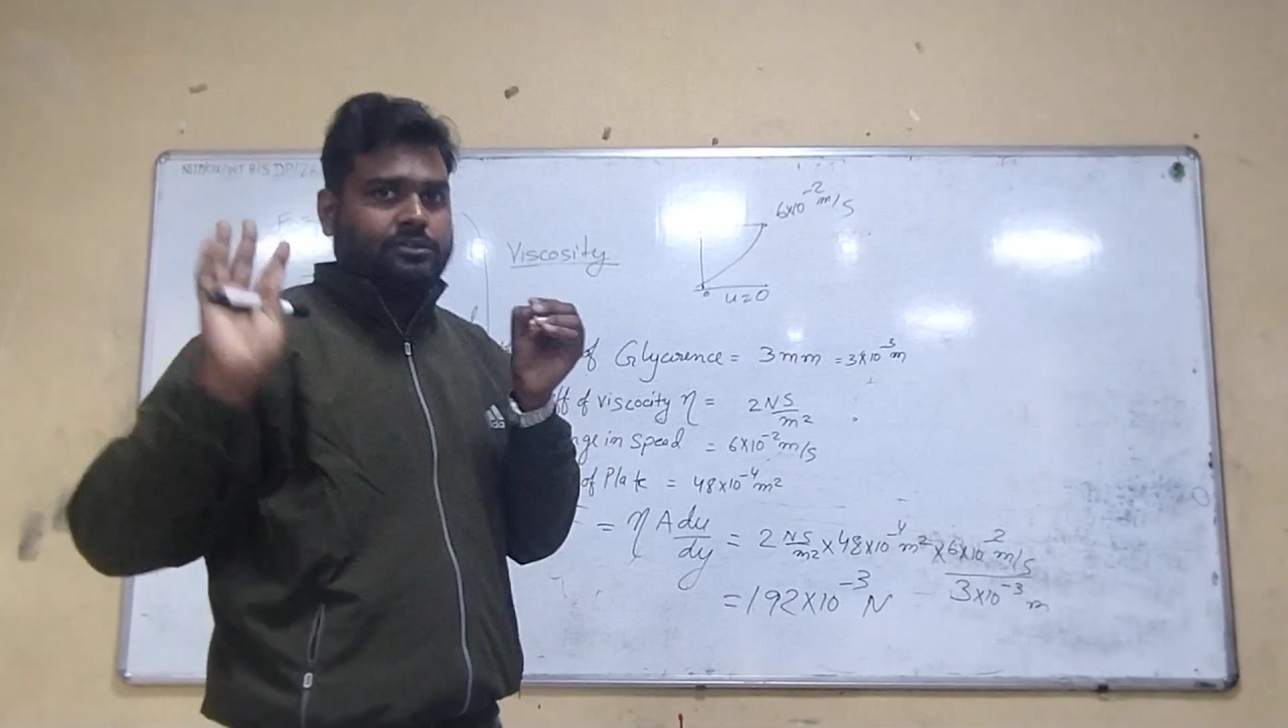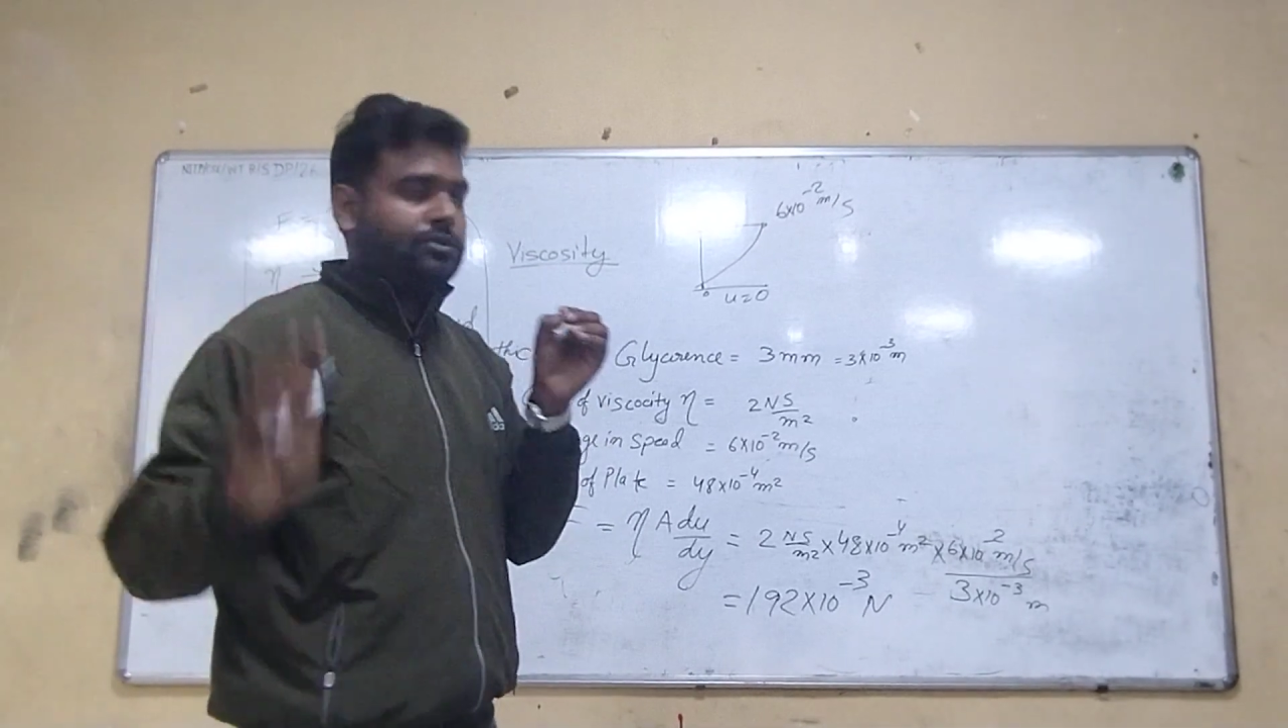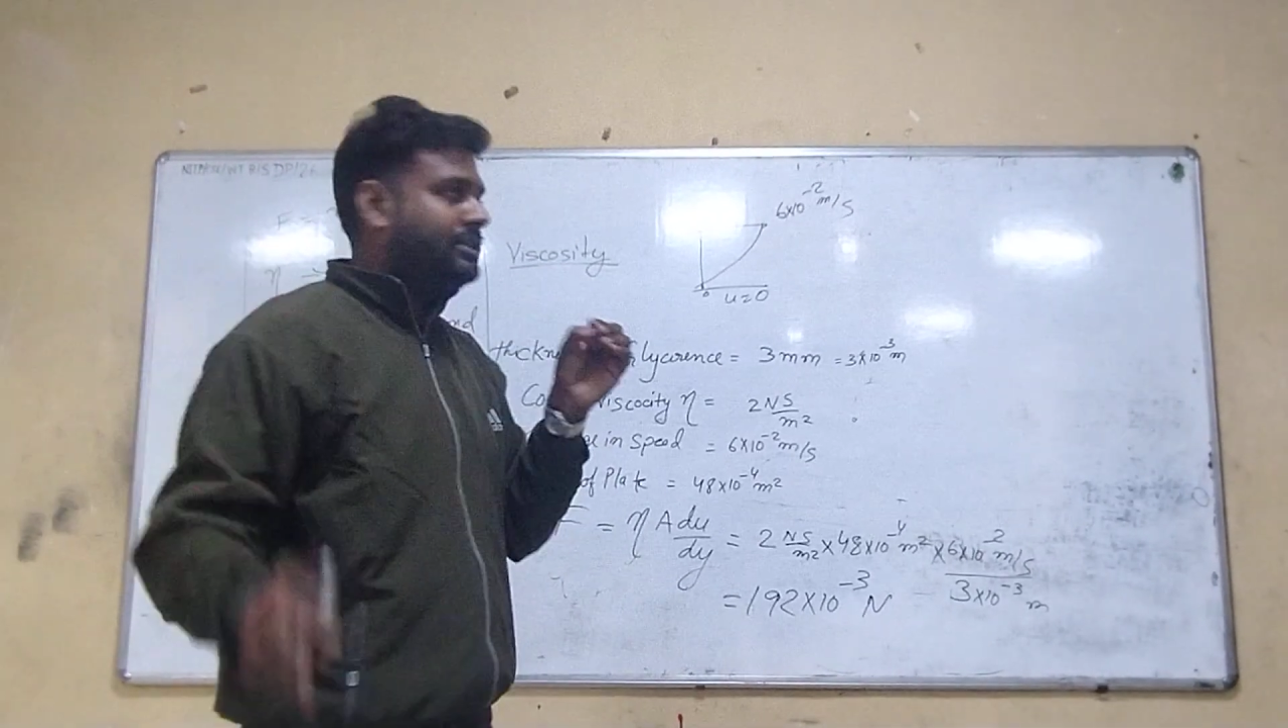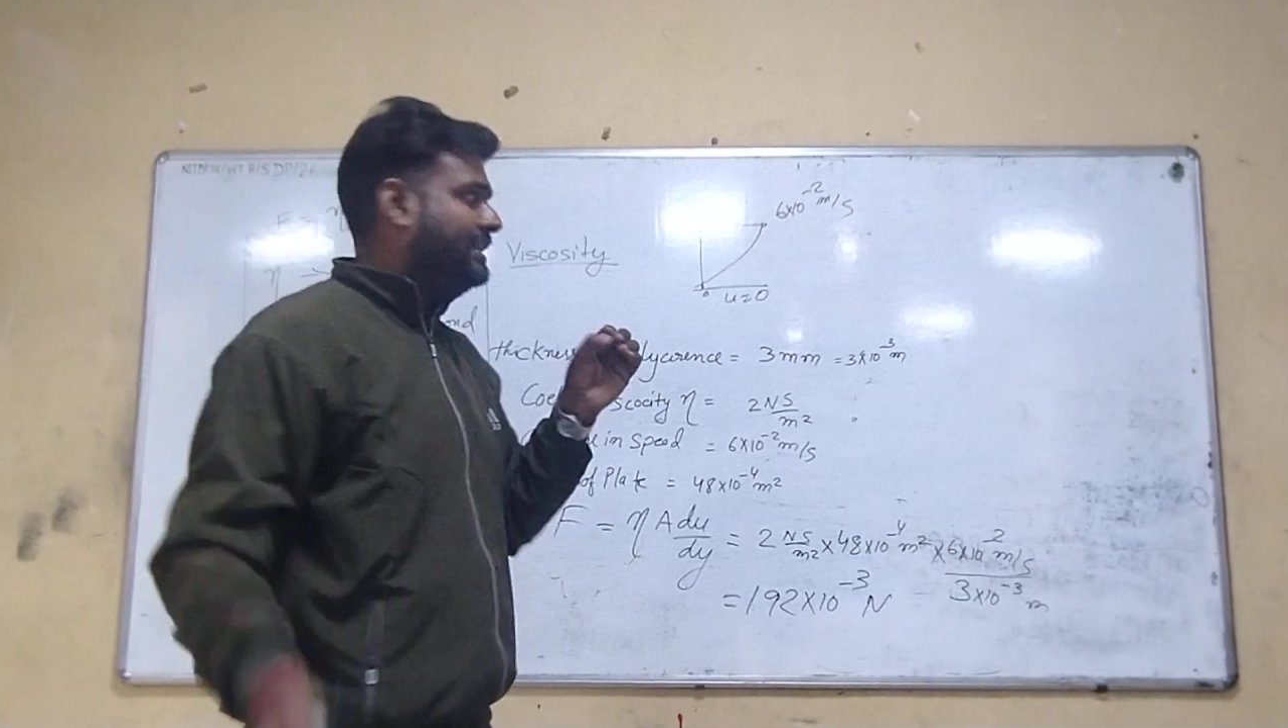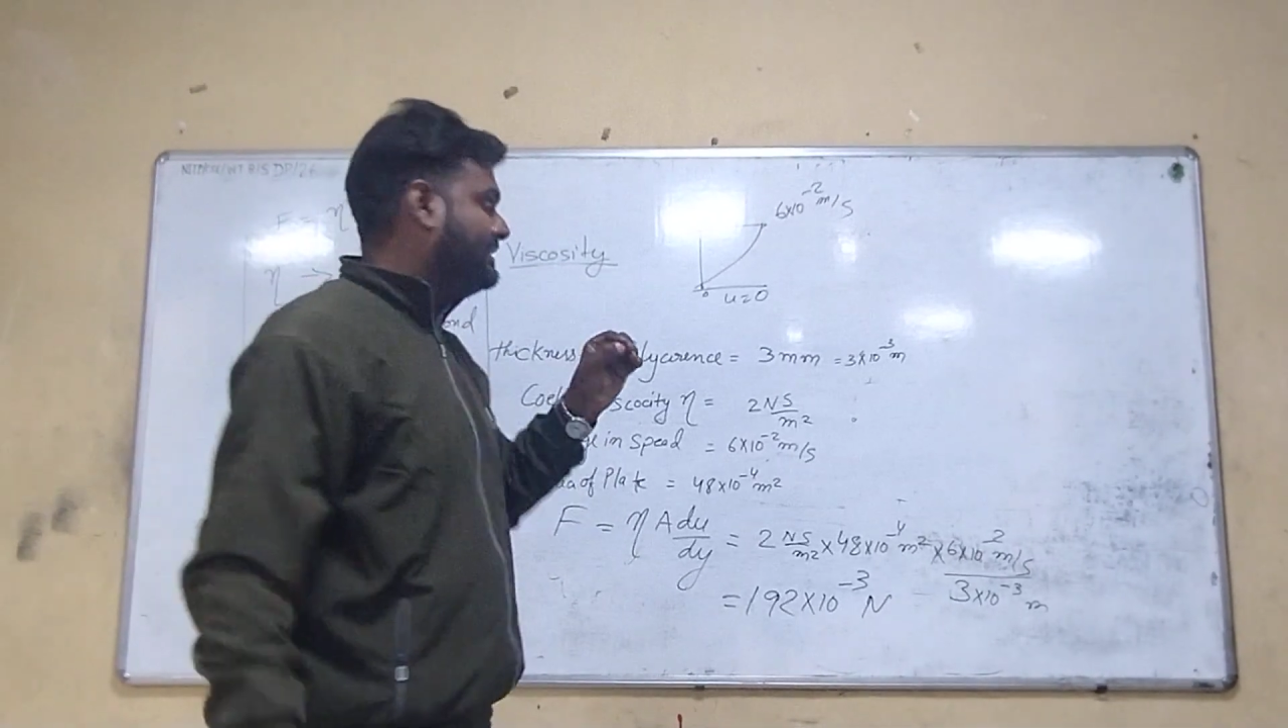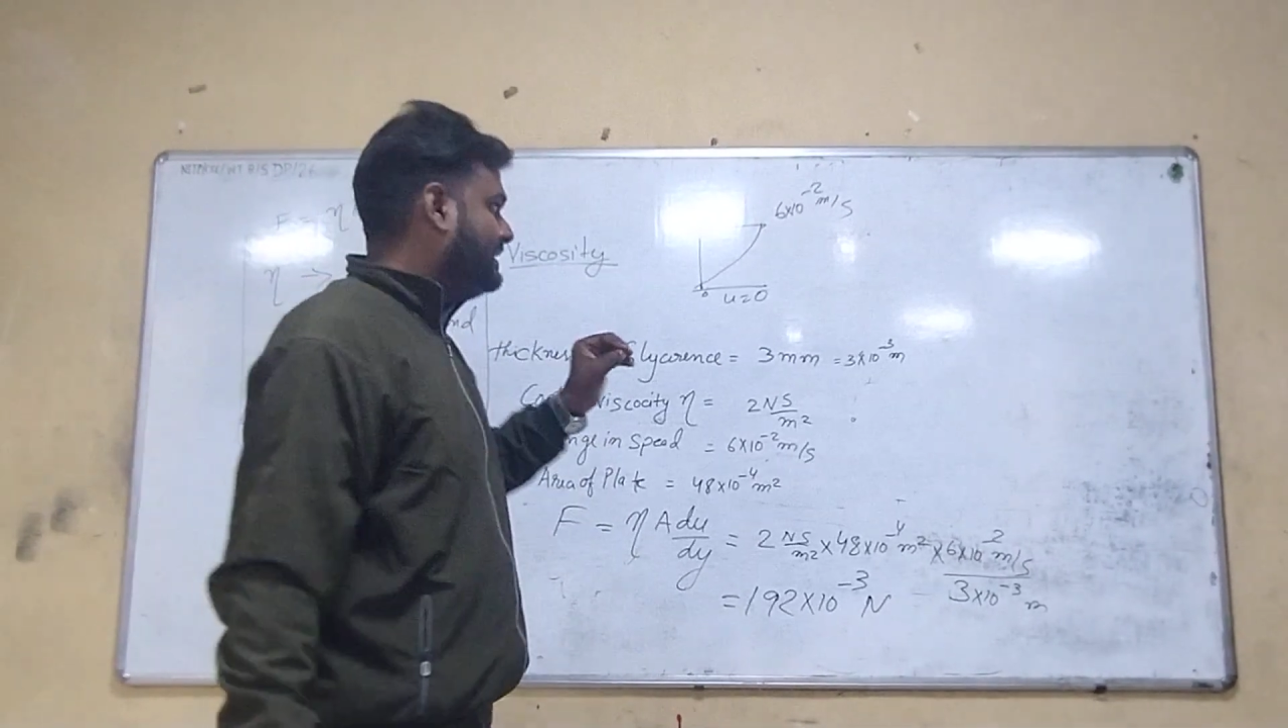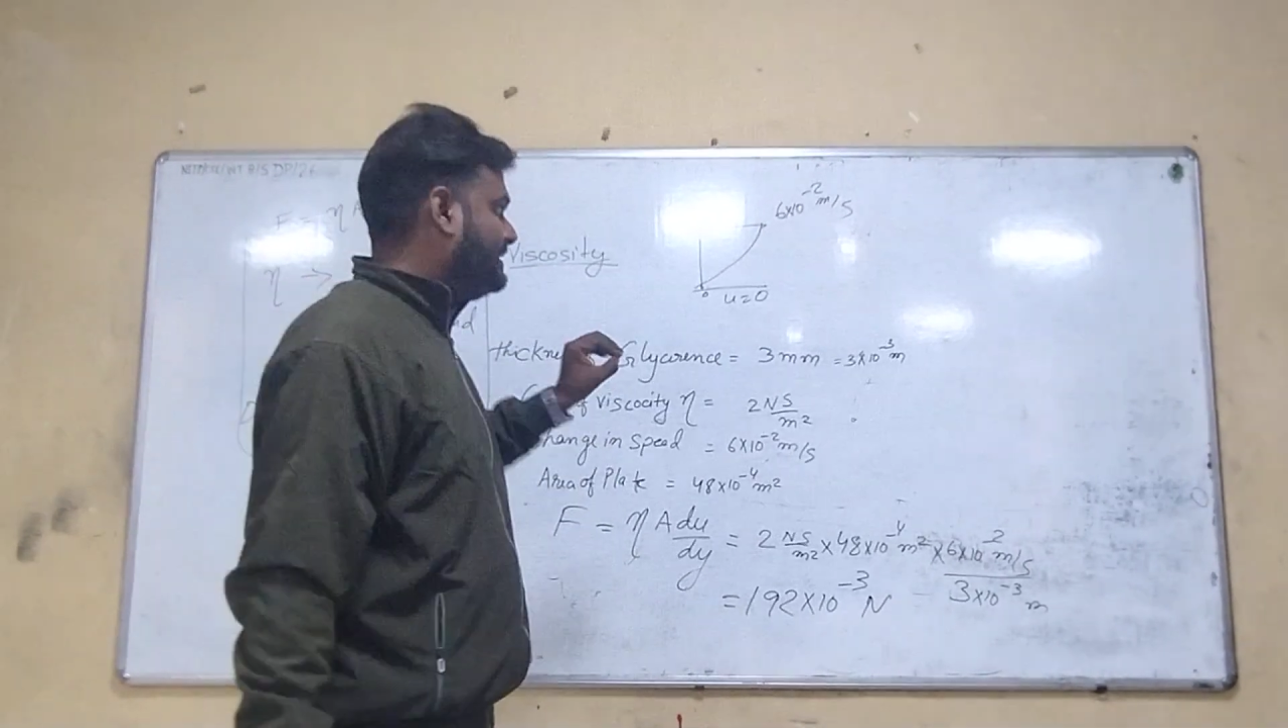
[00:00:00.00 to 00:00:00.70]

So this